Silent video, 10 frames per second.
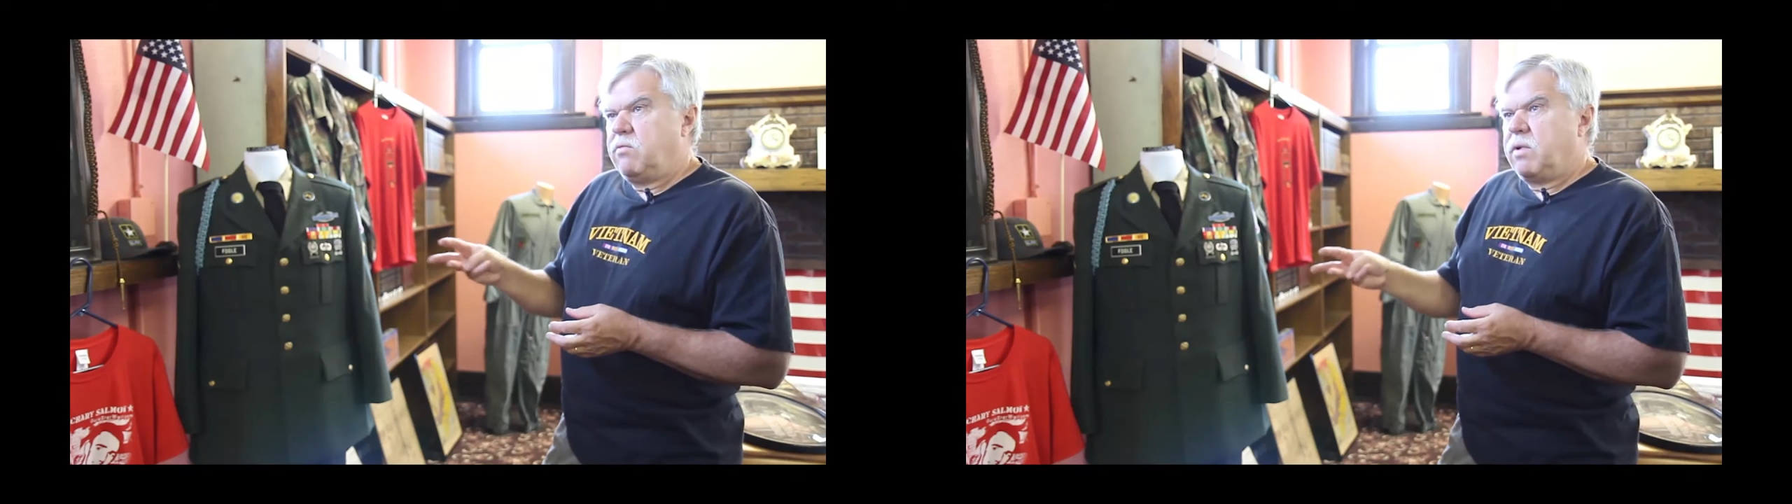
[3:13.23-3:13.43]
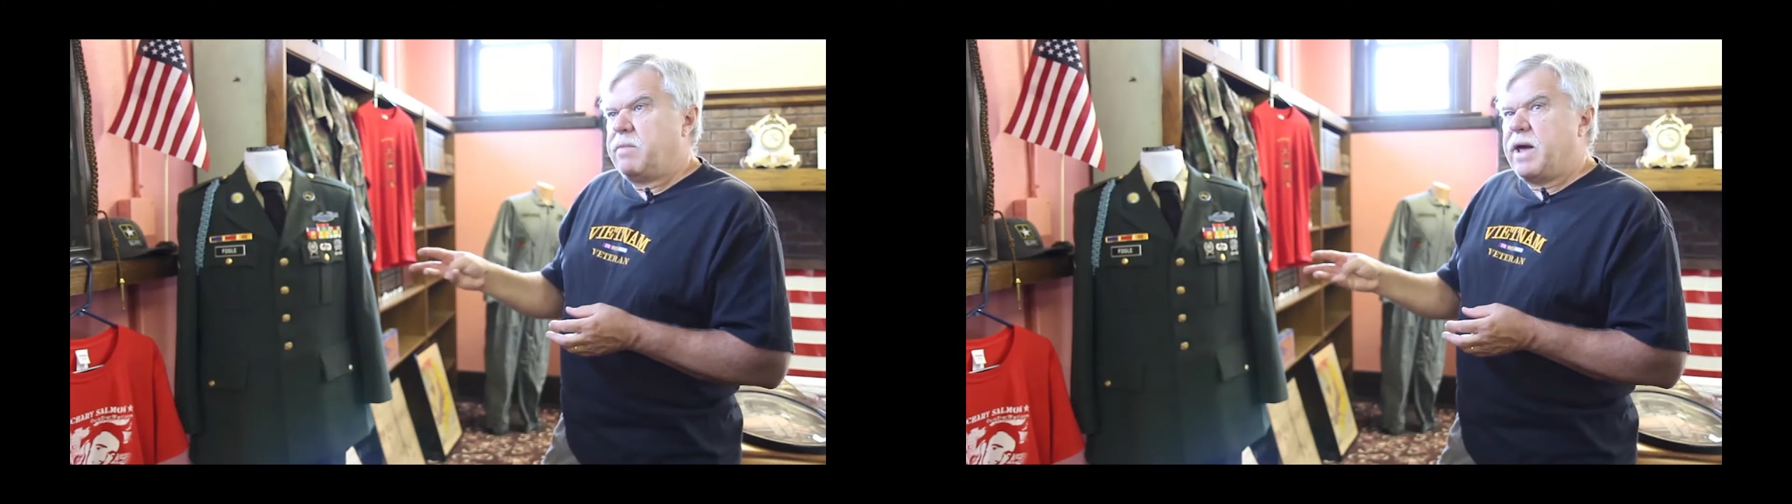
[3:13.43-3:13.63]

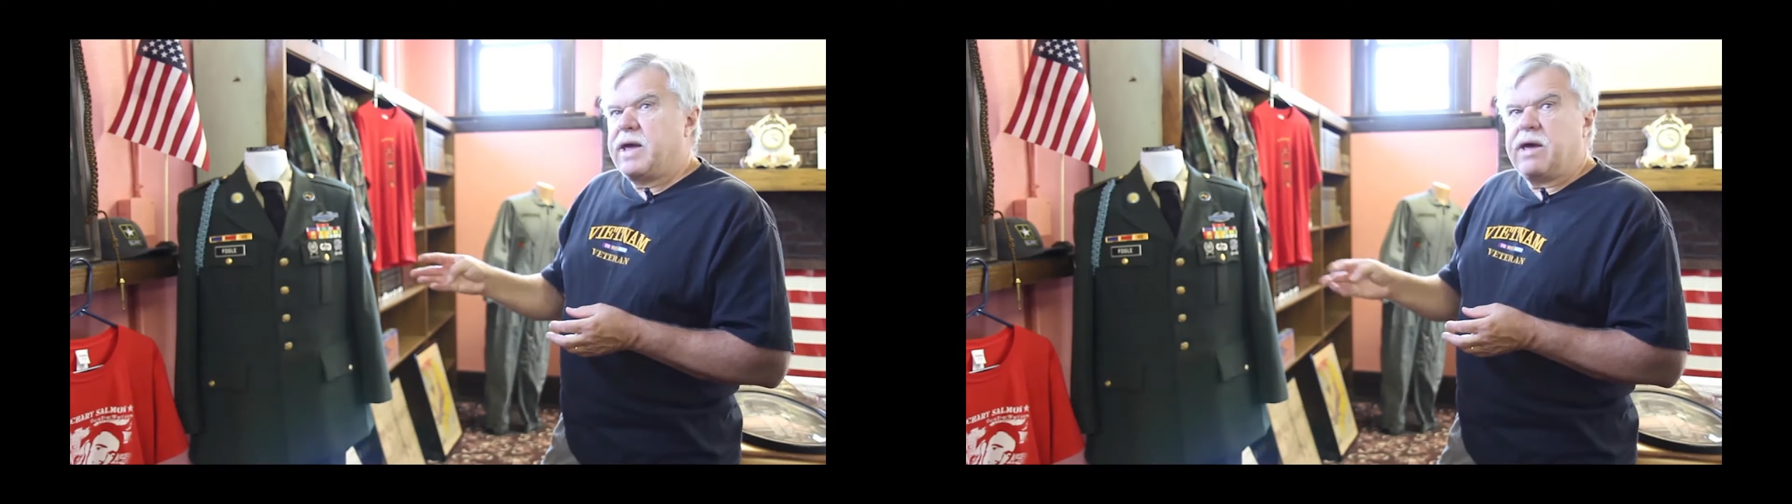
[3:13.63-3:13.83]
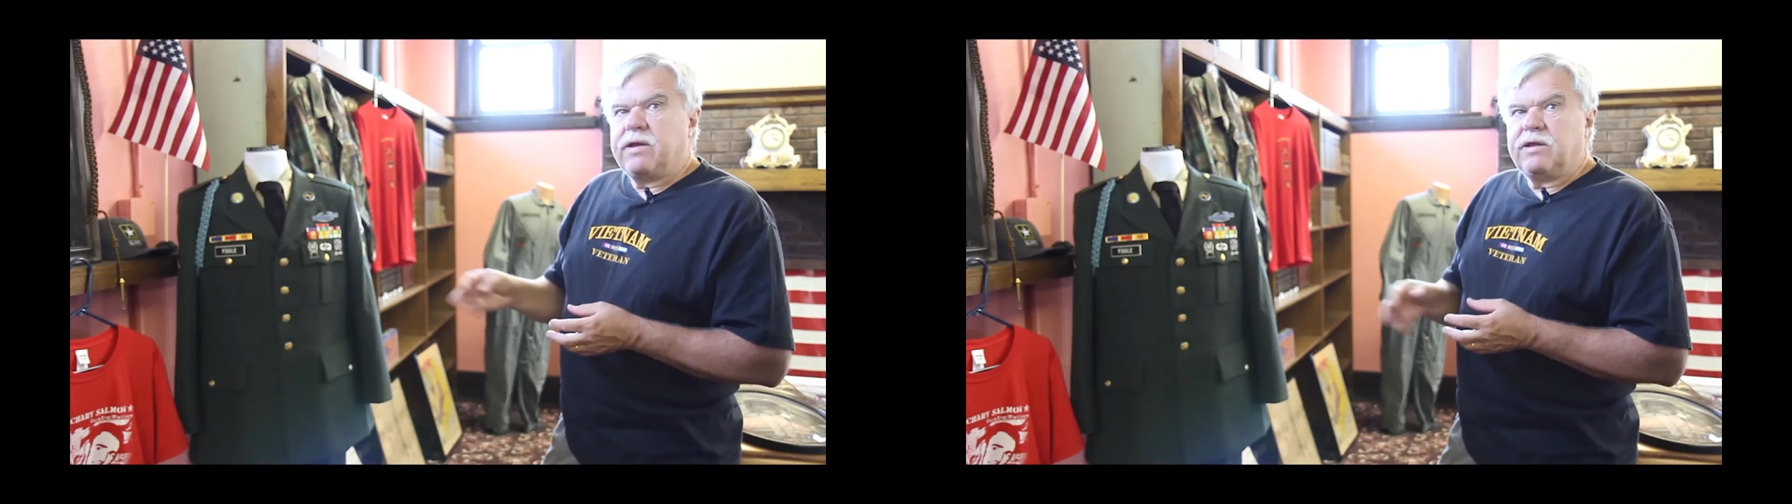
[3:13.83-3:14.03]
he went
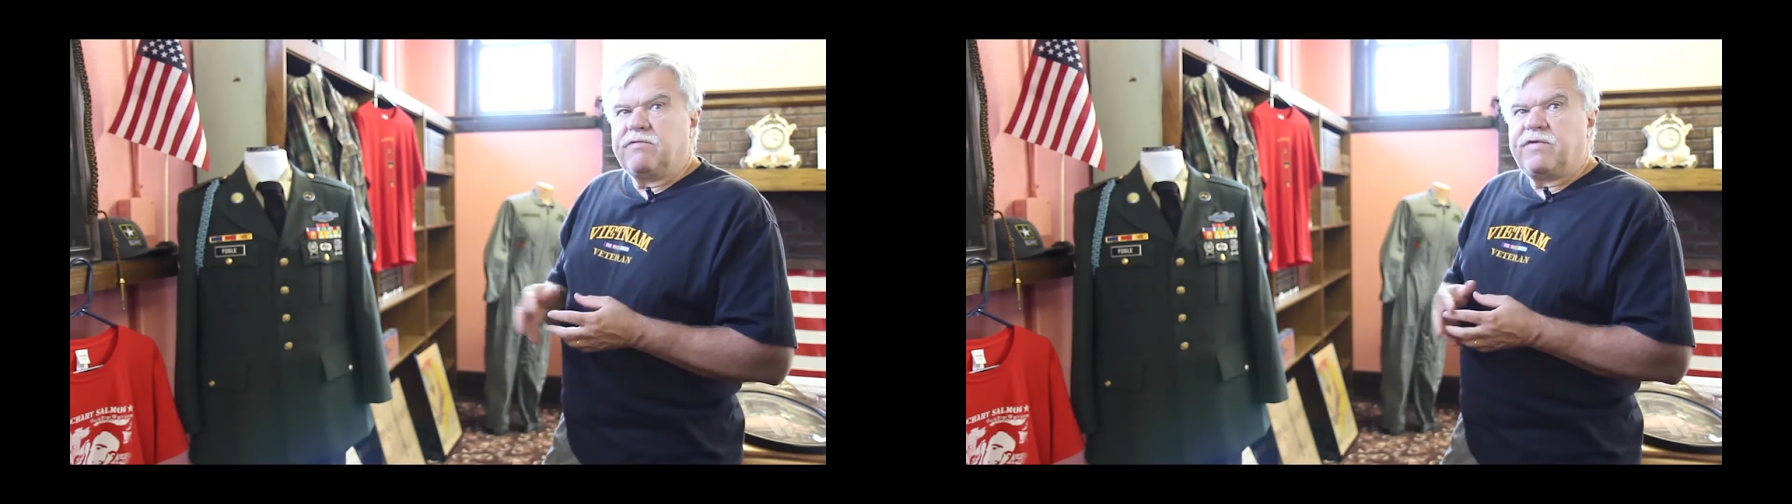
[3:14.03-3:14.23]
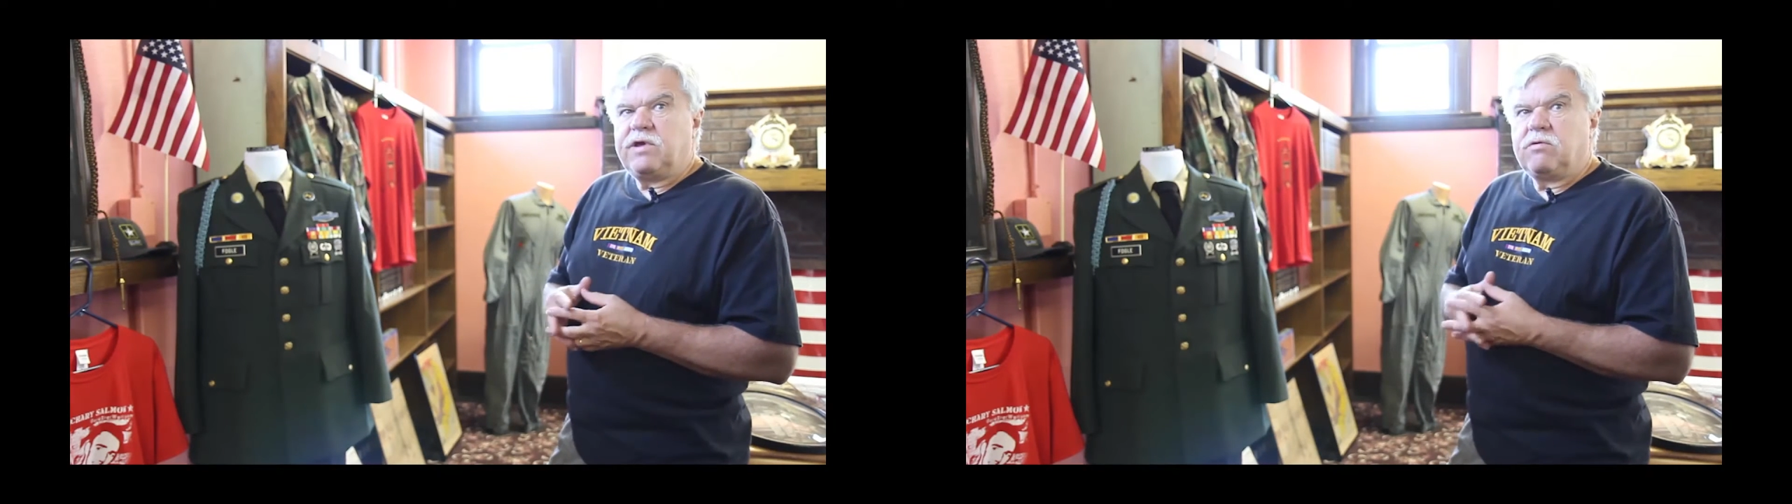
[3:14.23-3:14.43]
back
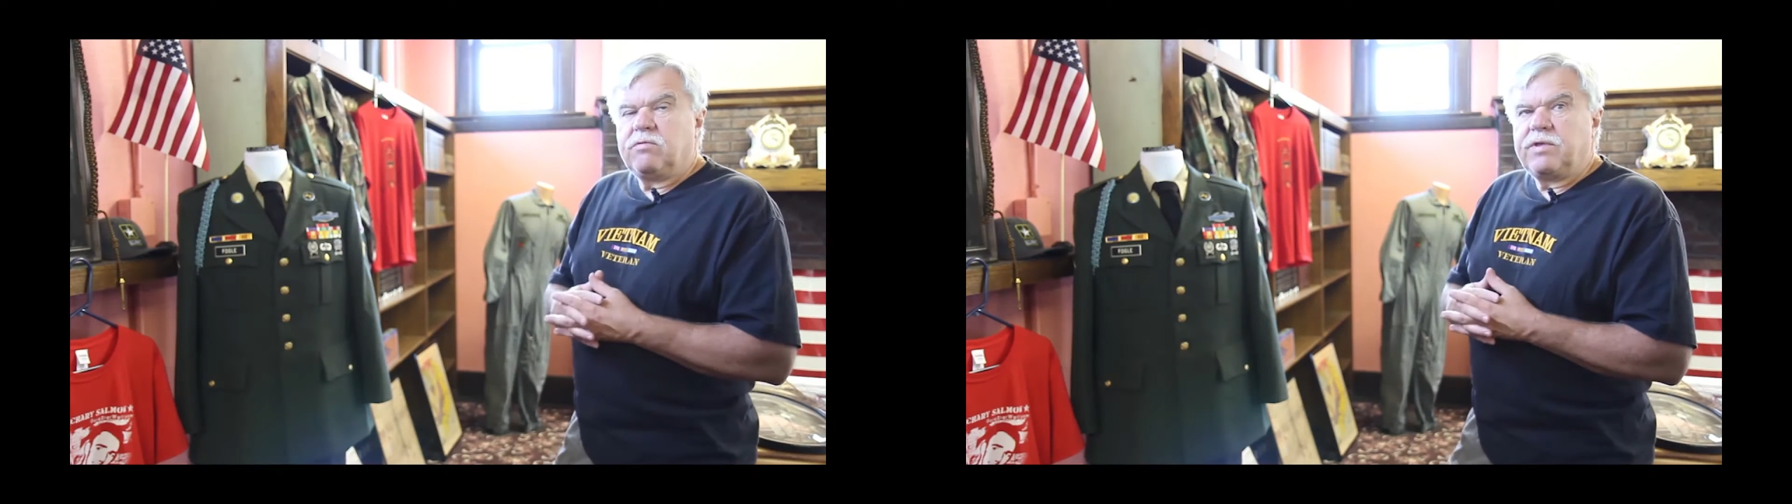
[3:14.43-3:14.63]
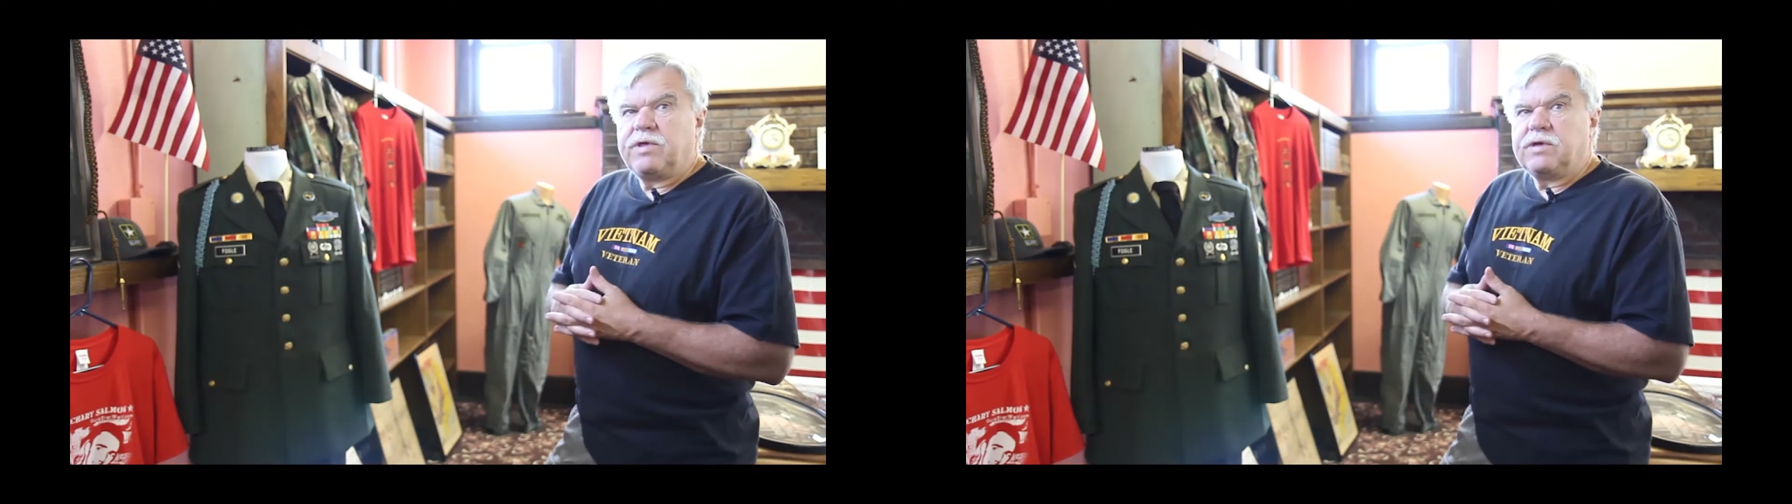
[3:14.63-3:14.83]
out in the field